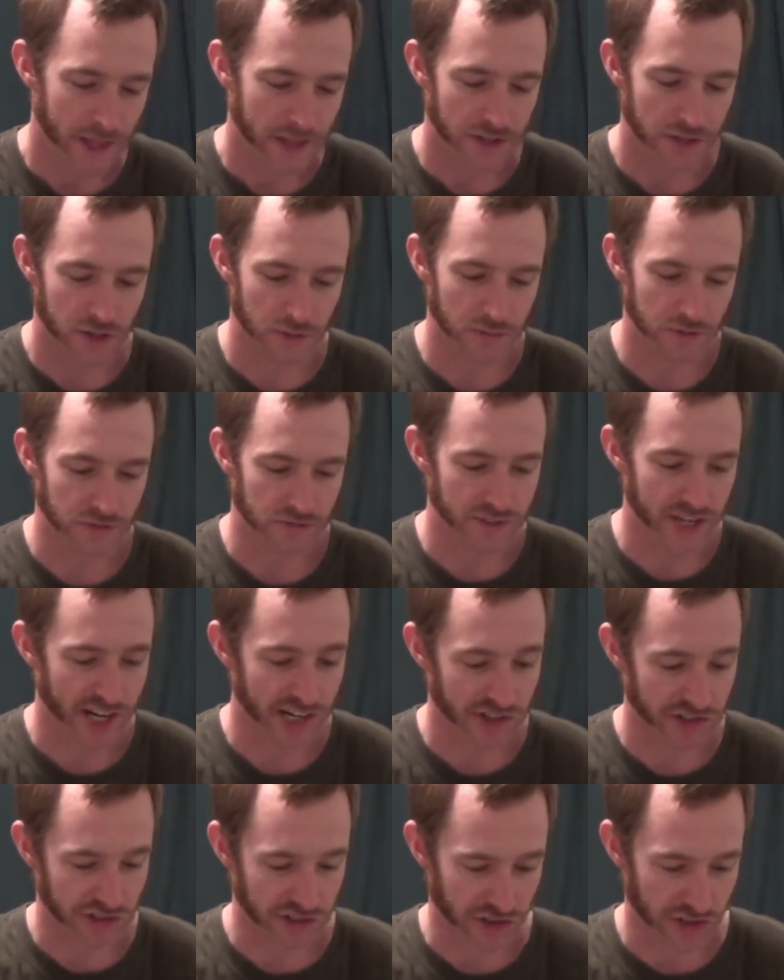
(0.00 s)

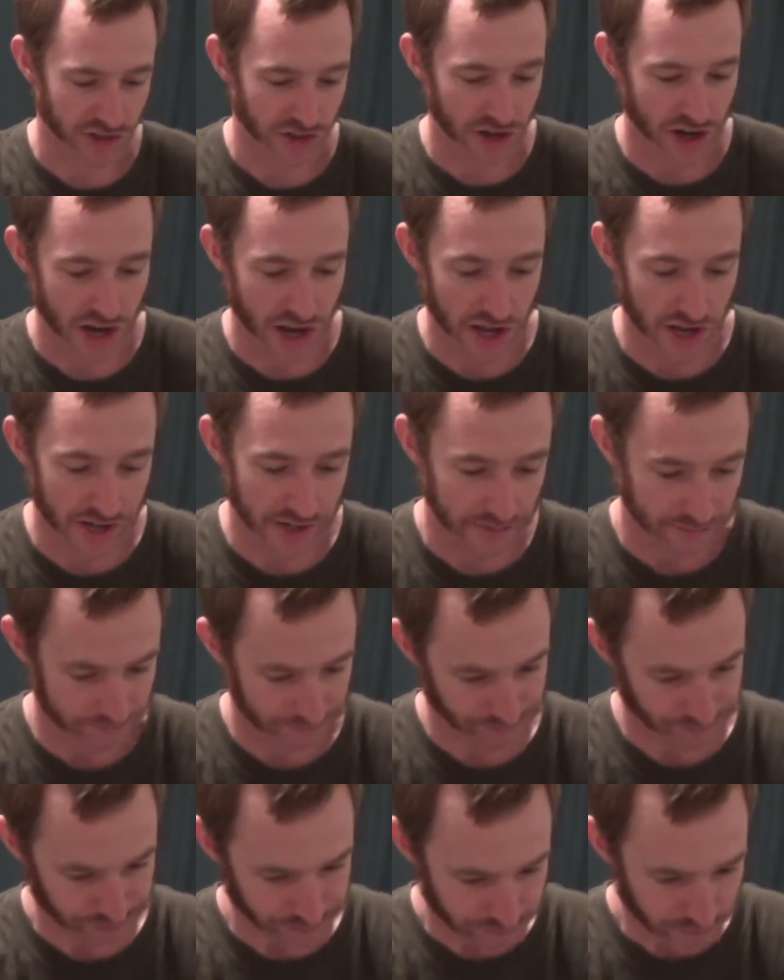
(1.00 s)
texture.
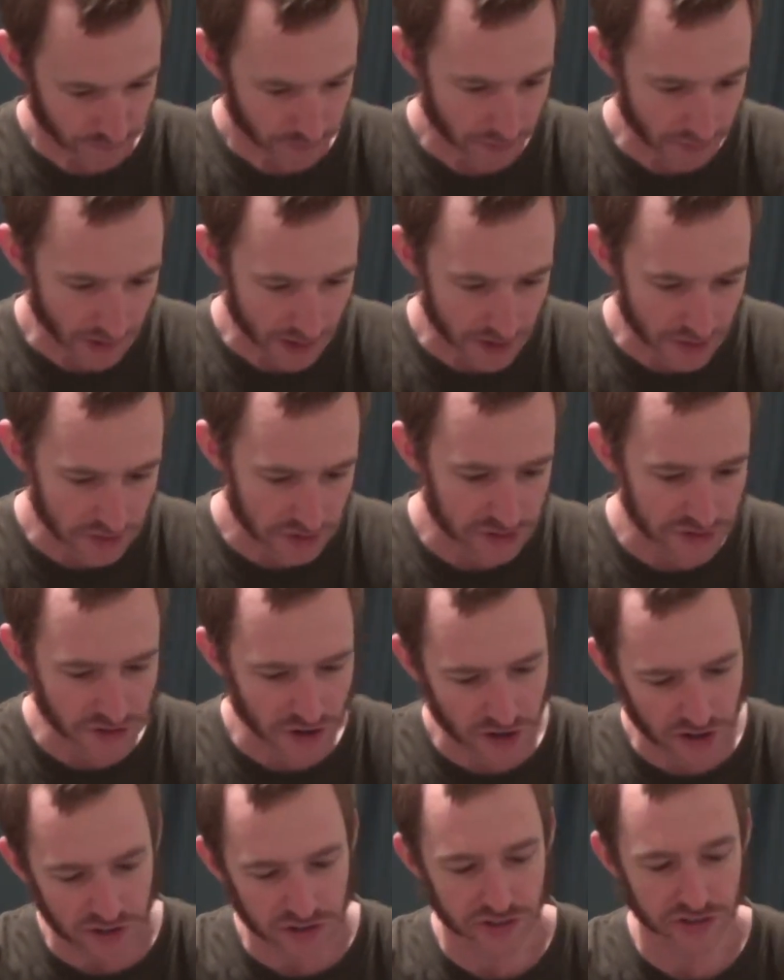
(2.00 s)
The
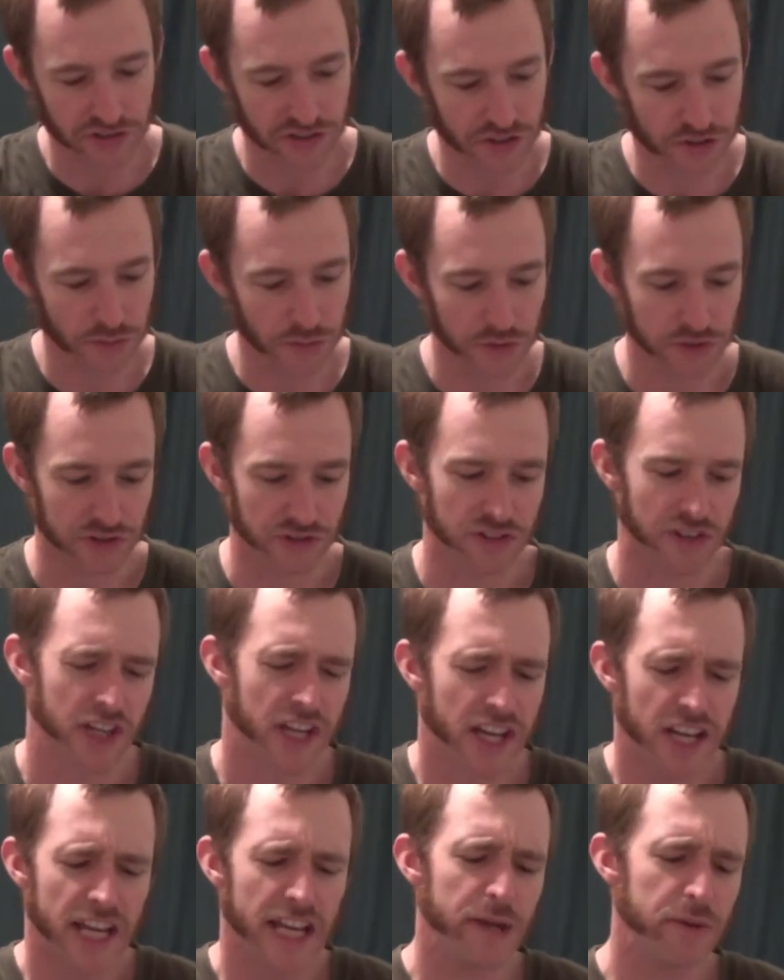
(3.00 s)
sauce, it was
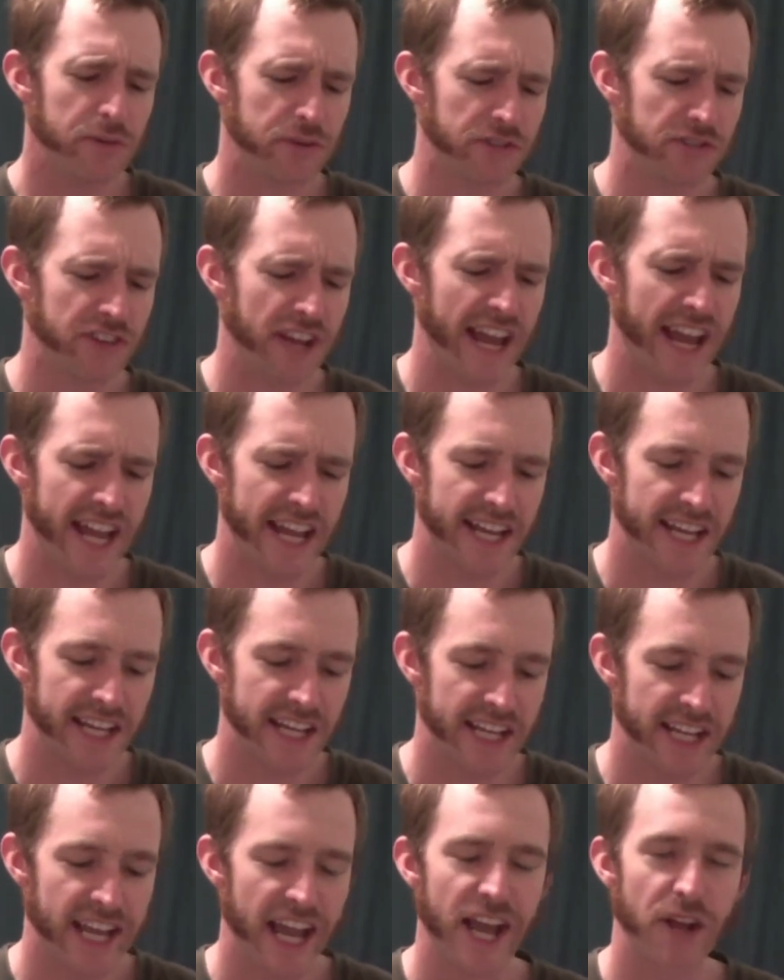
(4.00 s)

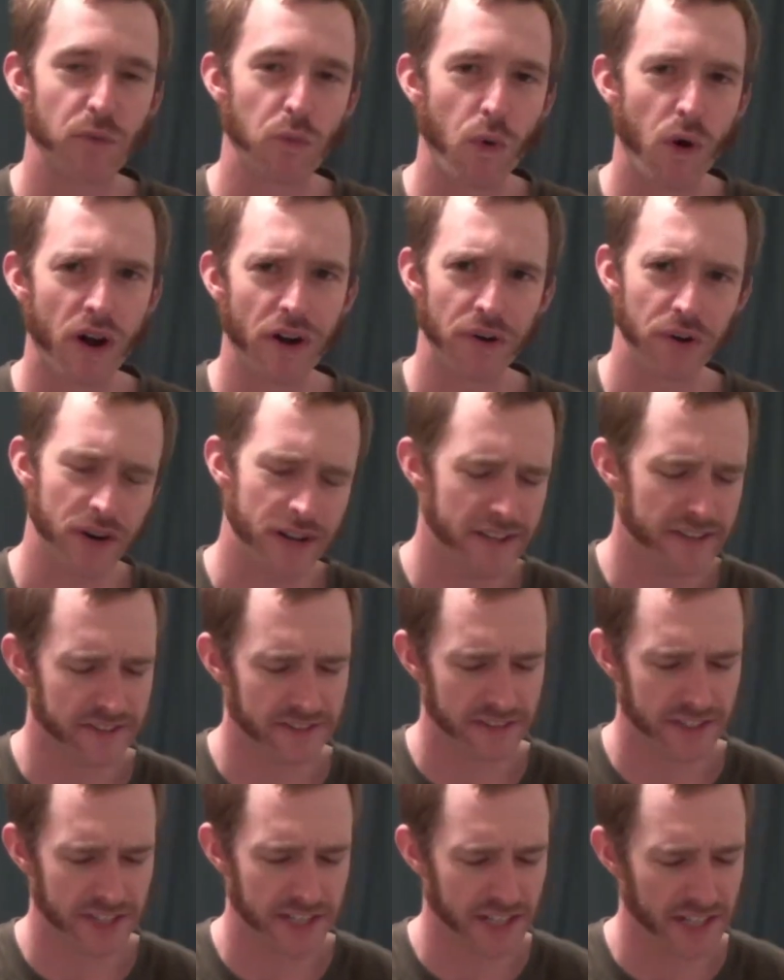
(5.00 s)
tangy and
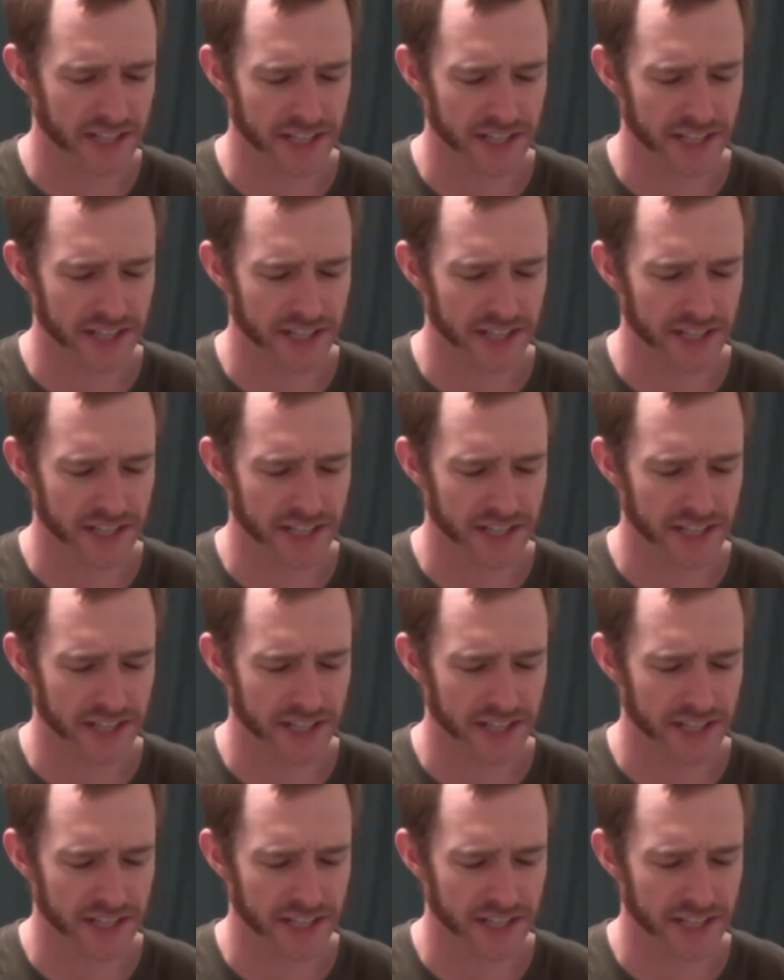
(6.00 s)
waterous.